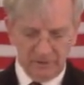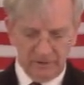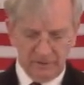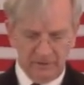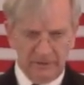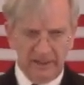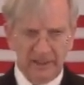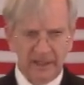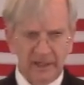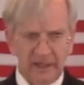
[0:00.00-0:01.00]

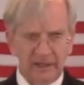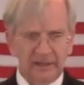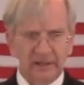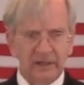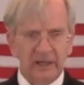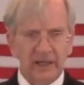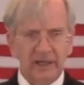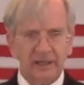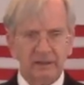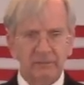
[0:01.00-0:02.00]
They didn't
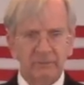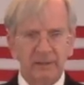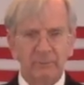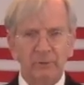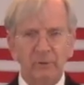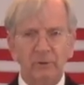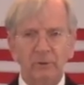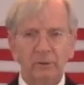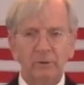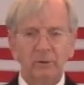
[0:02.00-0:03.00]
like
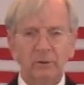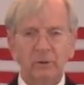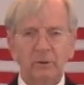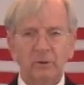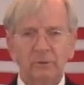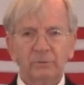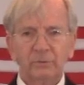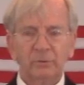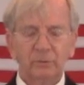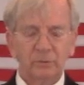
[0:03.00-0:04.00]
people
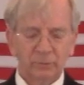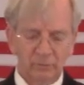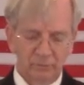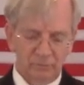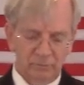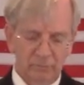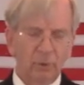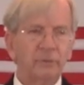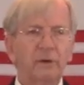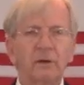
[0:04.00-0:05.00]
to
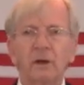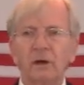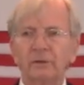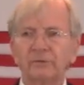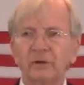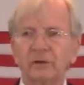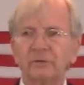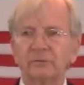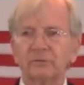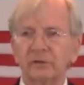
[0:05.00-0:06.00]
mow their lawns
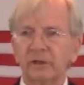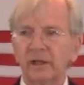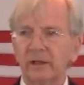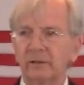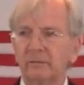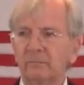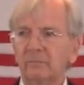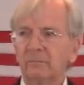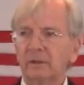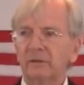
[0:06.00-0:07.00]
on Sunday,
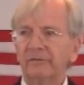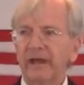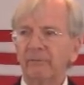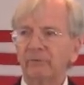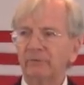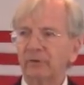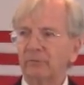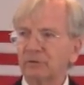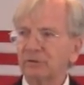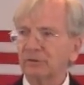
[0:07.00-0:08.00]
because that was the
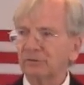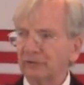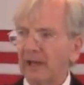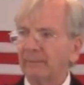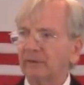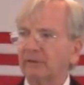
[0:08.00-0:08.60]
Christian Sabbath.